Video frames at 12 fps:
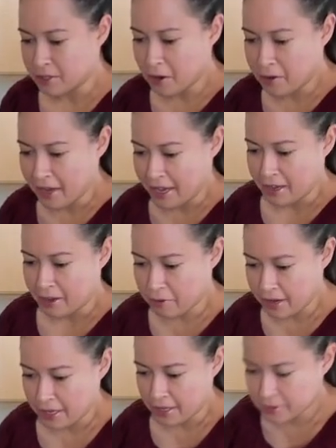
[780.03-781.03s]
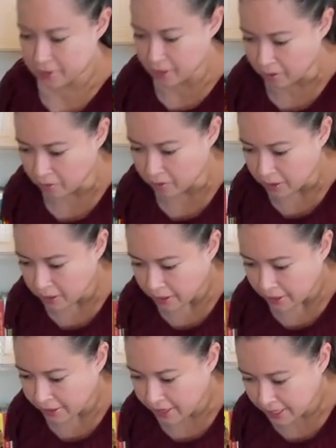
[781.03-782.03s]
Okay, great. So
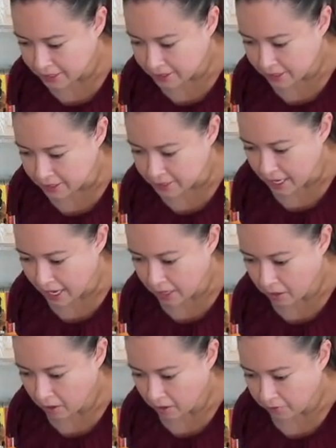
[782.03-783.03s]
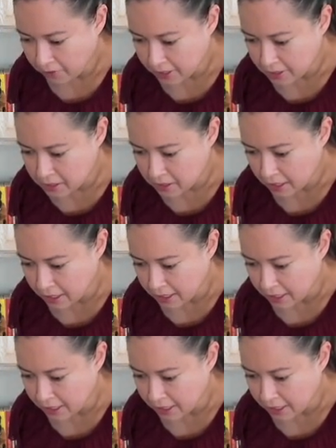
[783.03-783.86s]
next is add all of these uh,